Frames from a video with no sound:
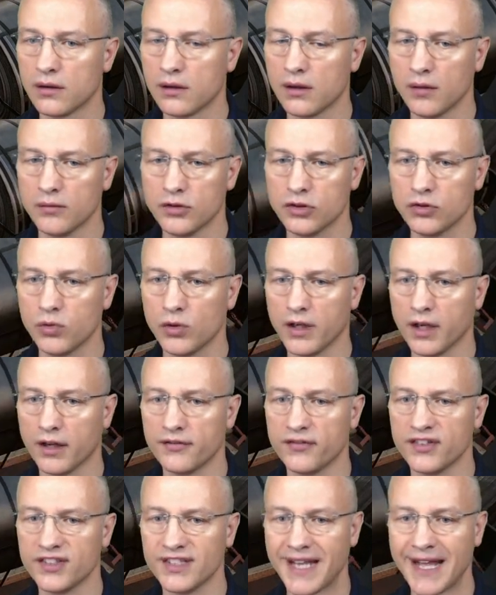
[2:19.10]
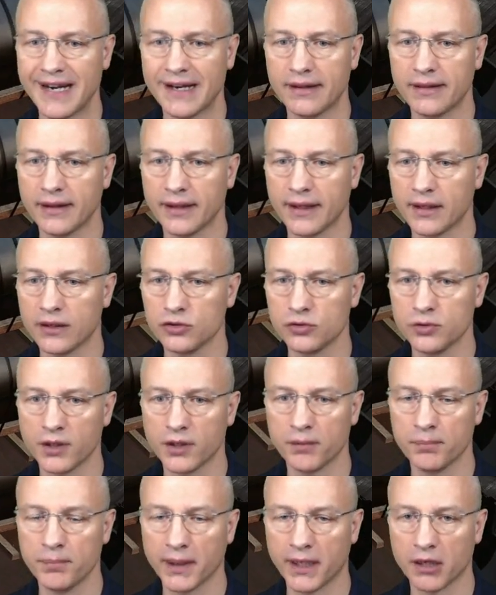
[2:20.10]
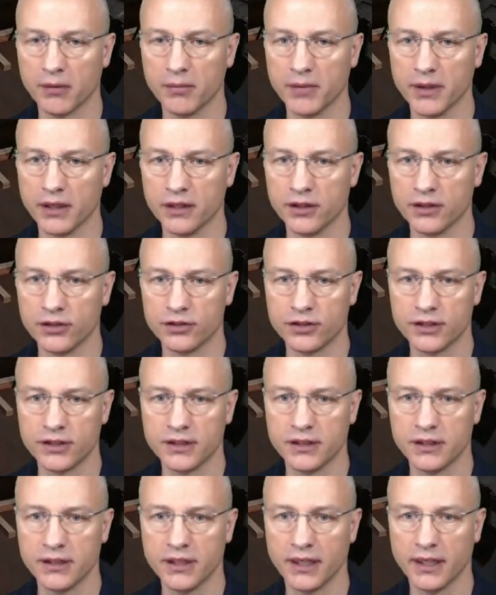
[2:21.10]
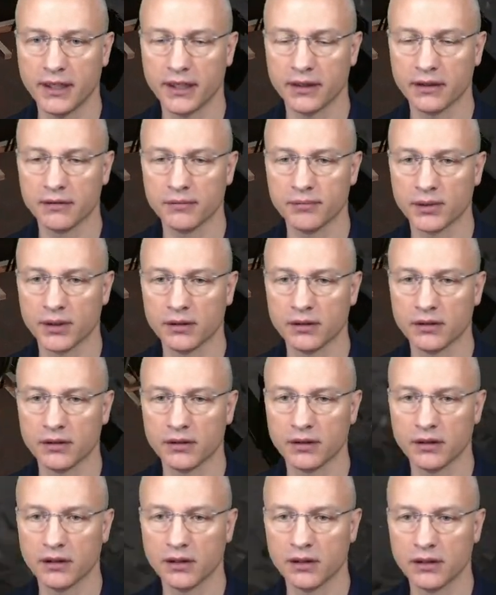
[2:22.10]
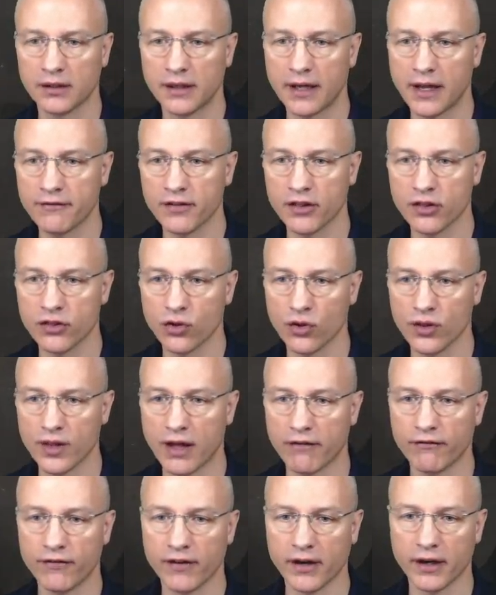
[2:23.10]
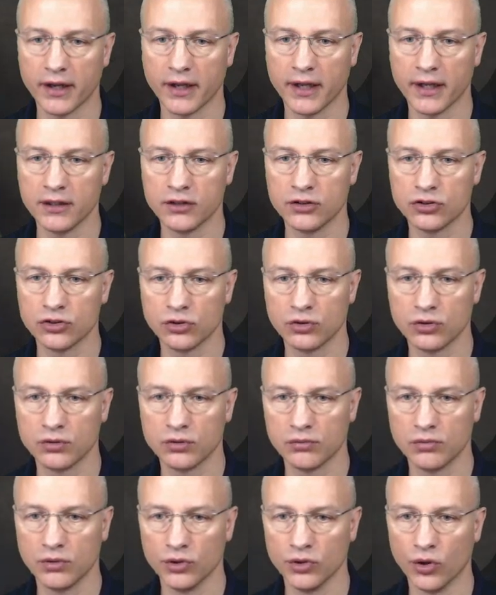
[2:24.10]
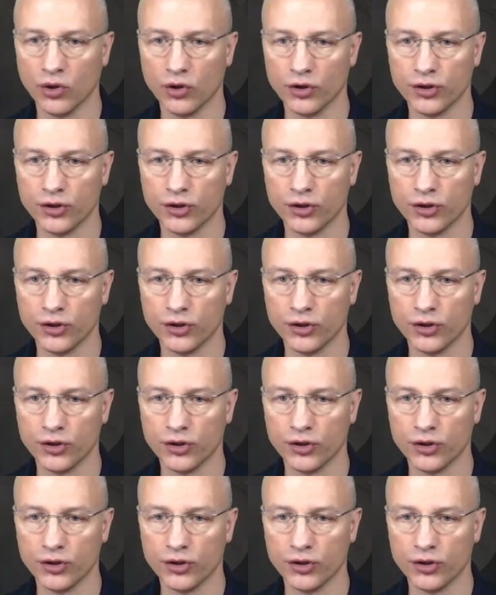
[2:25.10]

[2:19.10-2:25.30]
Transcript: Just wondering if there's anything else we could pick up there and take it, but I haven't thought that far ahead, so we'll not.